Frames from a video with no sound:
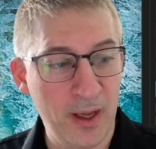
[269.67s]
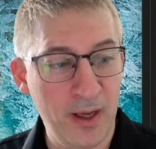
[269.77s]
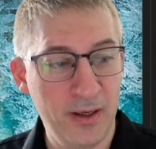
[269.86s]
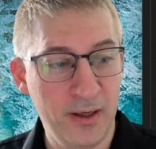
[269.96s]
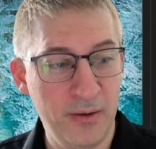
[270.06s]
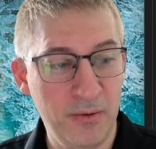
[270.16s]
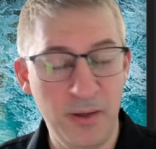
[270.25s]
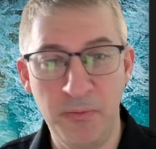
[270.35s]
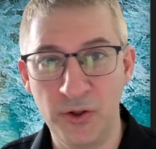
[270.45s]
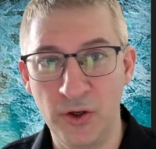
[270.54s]

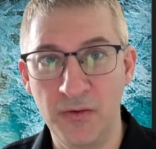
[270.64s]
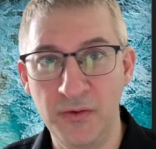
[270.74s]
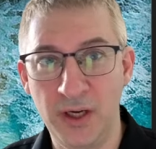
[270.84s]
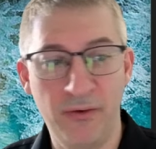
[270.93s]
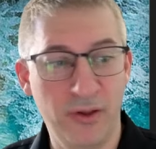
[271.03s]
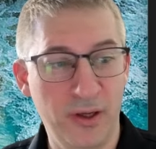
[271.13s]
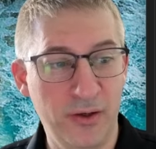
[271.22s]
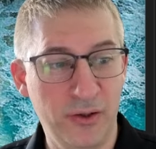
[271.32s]
It preserves everything, your